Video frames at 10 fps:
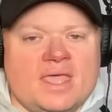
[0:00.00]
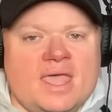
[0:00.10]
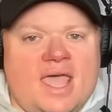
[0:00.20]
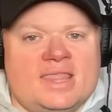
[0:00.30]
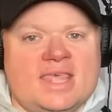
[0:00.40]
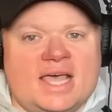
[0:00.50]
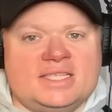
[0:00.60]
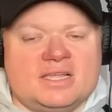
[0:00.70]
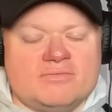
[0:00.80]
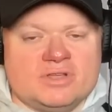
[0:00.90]
And that's
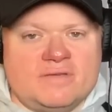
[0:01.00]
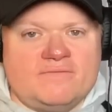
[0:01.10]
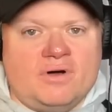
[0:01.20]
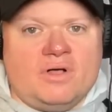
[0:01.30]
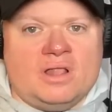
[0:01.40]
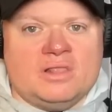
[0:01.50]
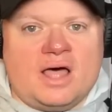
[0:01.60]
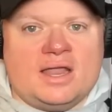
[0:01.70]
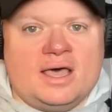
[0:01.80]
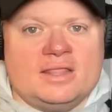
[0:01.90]
going to really fall a
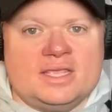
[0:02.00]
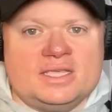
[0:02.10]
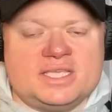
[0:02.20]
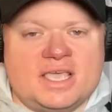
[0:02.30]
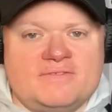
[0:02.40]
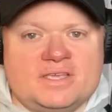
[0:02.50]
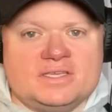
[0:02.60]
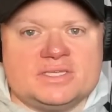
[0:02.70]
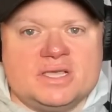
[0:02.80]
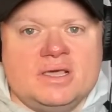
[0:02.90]
lot on the
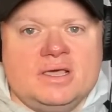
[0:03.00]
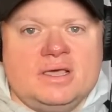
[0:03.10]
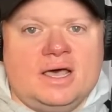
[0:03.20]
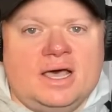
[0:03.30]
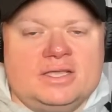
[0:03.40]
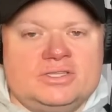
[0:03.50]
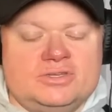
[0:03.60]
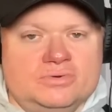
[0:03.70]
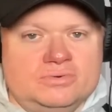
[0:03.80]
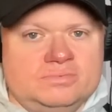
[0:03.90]
safeties I
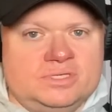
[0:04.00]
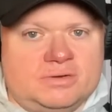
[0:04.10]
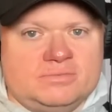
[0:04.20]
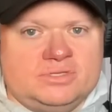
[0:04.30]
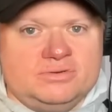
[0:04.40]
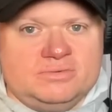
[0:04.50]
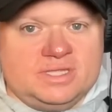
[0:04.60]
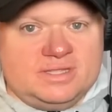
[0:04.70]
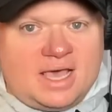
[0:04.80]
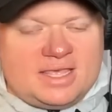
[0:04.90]

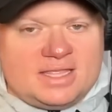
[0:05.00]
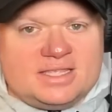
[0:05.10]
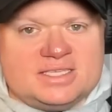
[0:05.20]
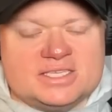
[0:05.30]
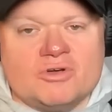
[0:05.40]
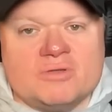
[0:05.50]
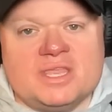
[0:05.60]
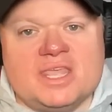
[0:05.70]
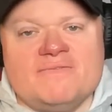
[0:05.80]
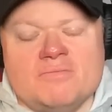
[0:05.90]
think this is going to be
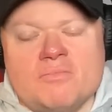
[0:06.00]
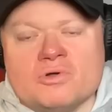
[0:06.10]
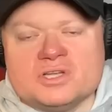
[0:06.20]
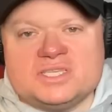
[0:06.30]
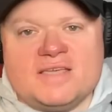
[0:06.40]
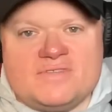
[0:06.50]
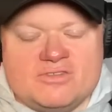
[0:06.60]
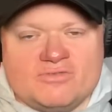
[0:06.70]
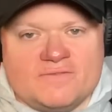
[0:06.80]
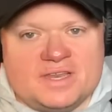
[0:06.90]
an even more
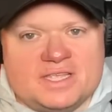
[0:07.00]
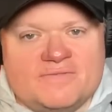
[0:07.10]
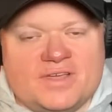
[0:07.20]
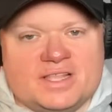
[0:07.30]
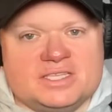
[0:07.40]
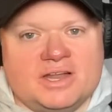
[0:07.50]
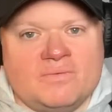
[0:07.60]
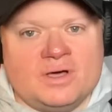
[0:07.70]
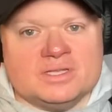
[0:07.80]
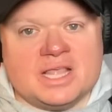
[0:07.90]
safety-driven defense than it
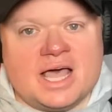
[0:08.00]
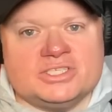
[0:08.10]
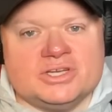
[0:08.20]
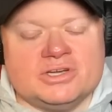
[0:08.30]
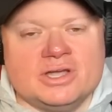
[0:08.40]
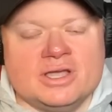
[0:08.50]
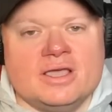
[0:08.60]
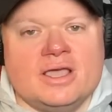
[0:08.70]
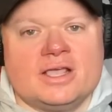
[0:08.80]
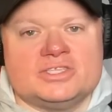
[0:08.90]
was last year,
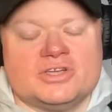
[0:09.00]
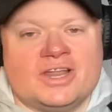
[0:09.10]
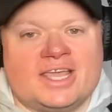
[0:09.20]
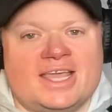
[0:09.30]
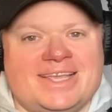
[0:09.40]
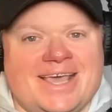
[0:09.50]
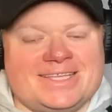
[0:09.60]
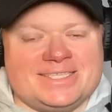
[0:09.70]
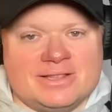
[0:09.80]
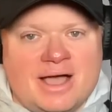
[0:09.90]
because they're going to get
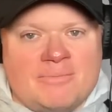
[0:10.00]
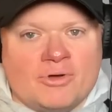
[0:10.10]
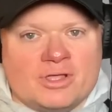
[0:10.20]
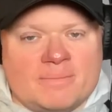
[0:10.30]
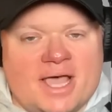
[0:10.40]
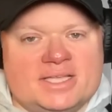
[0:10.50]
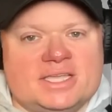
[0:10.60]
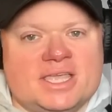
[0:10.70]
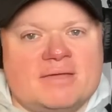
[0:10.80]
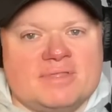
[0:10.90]
tested a lot more in the
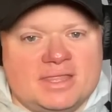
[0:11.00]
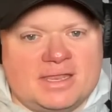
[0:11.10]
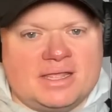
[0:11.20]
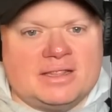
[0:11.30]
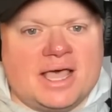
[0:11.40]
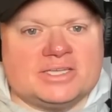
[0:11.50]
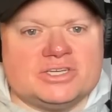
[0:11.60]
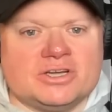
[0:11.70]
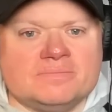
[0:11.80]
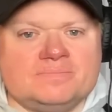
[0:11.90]
passing game than they did last year.